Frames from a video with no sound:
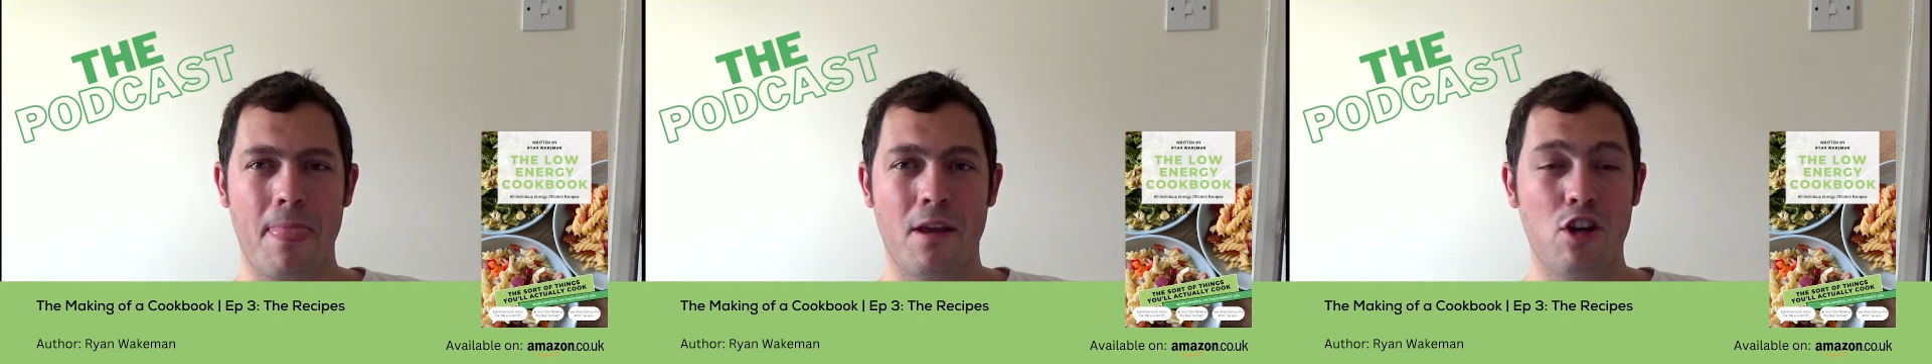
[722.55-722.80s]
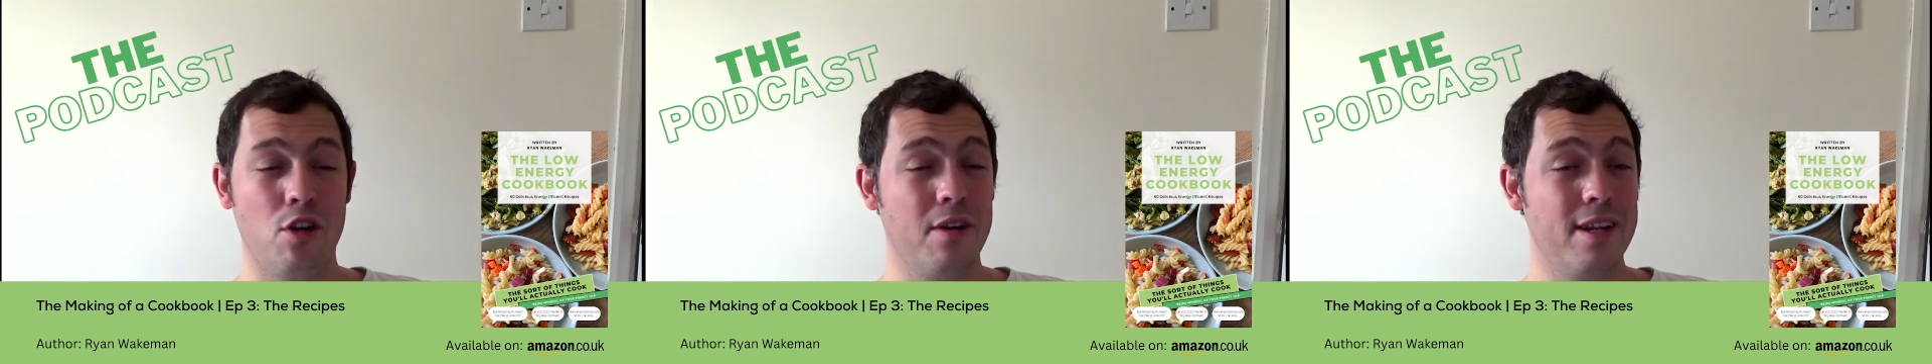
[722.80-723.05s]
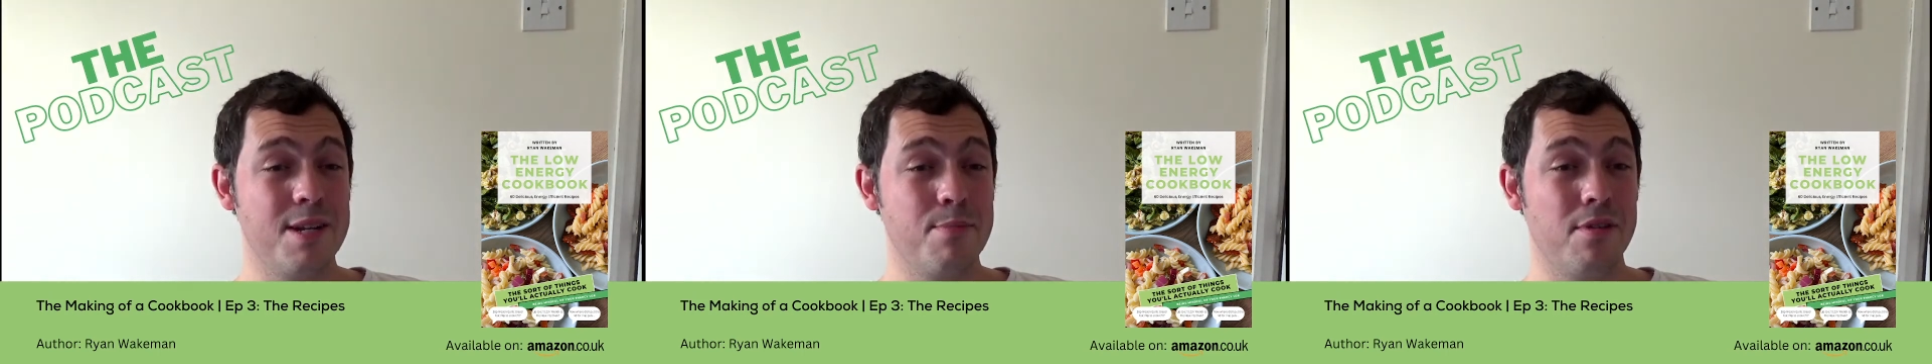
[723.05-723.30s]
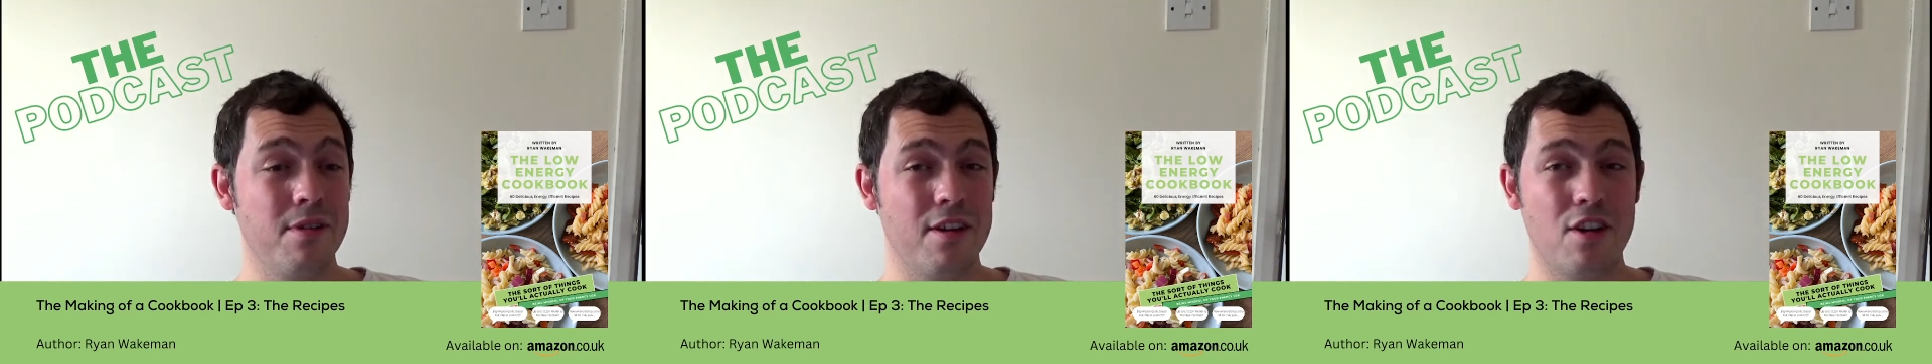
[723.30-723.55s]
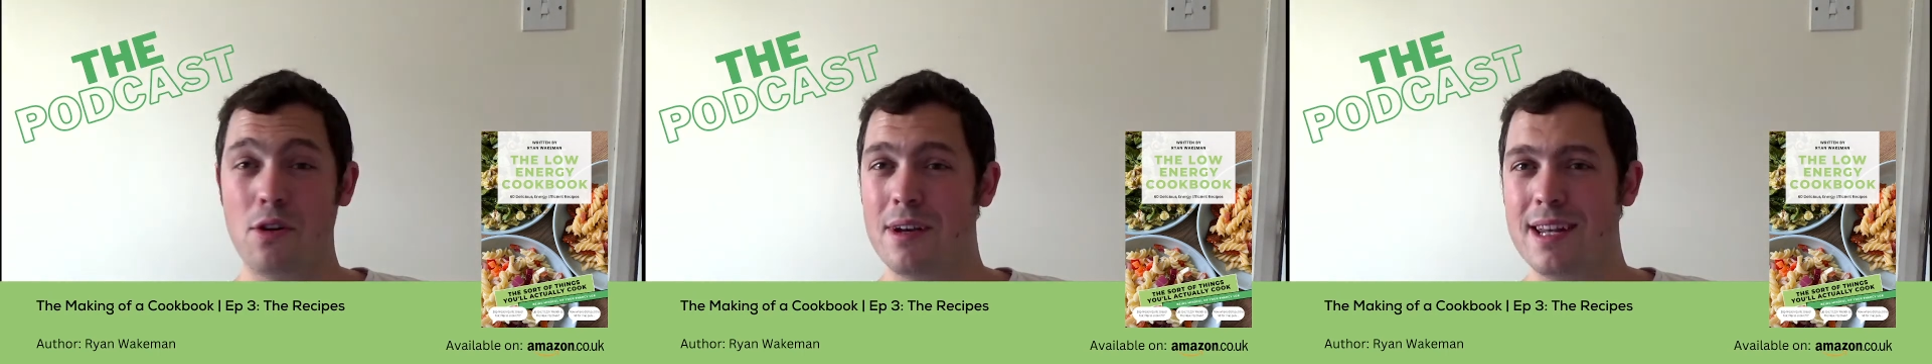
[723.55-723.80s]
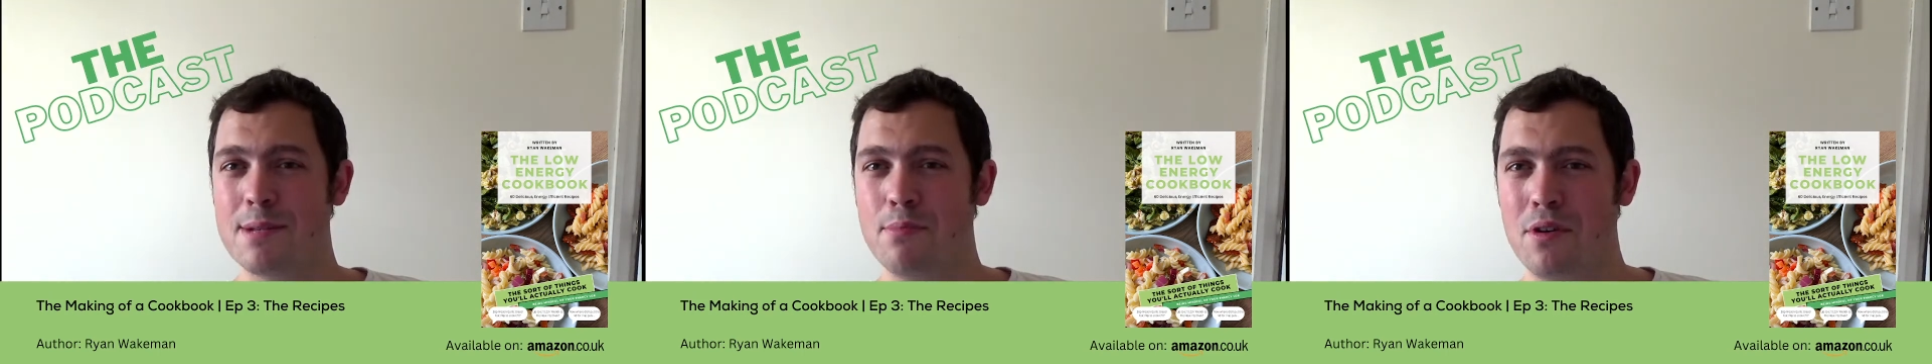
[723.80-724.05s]
cooking this
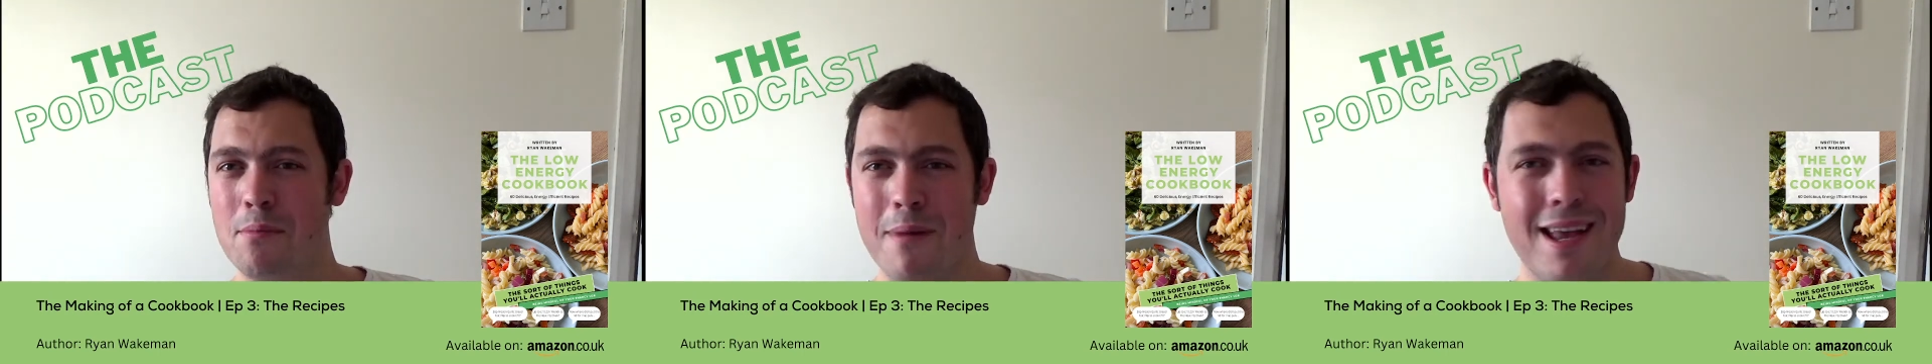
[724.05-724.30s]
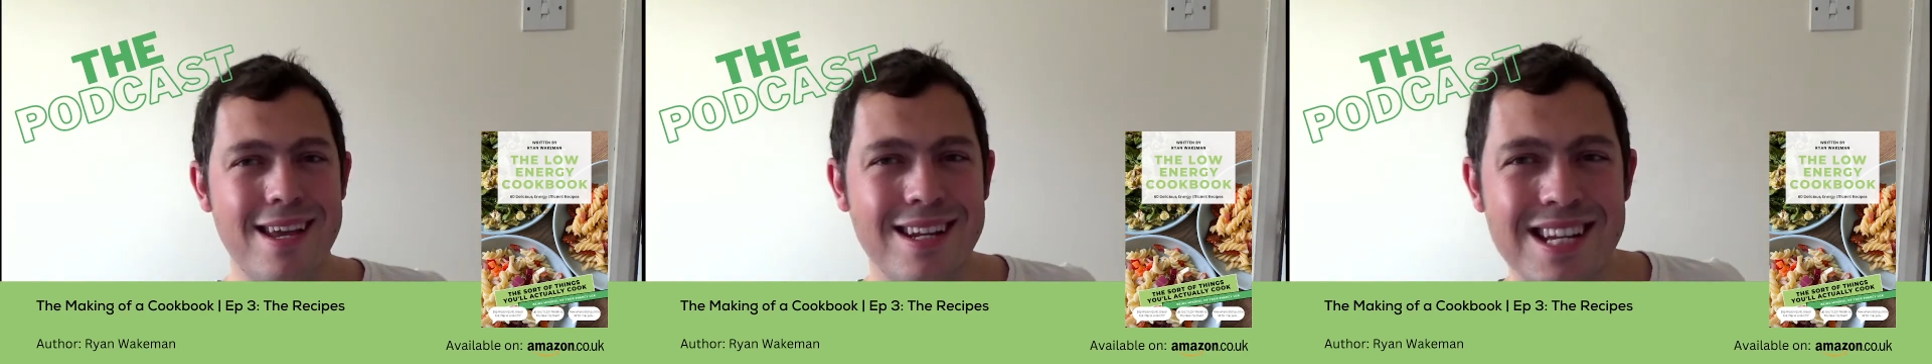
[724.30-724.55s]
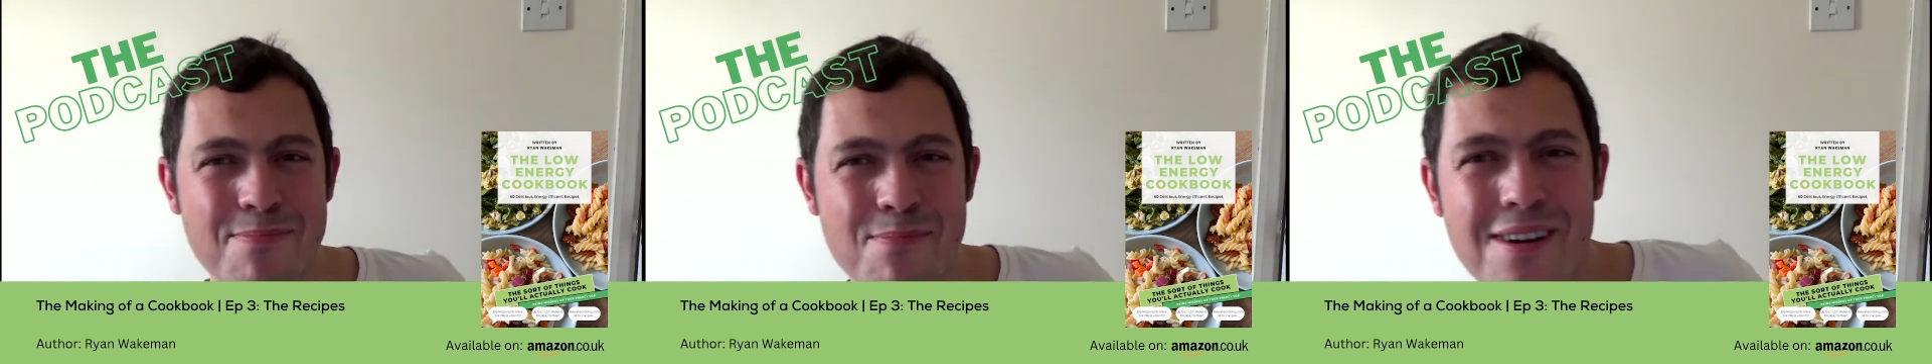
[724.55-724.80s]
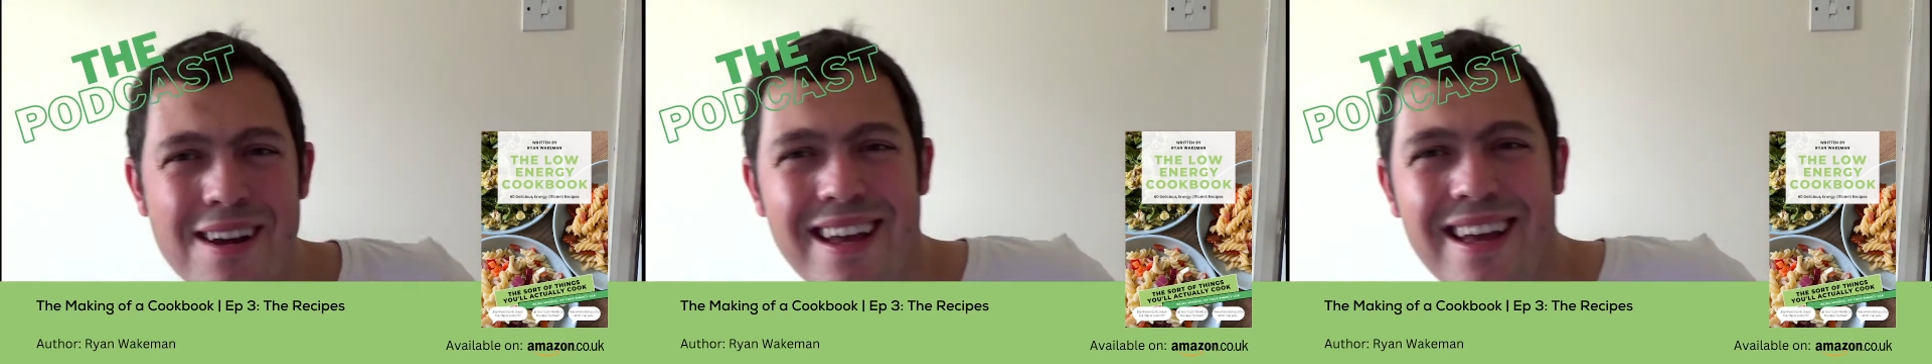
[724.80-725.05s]
book, making this book,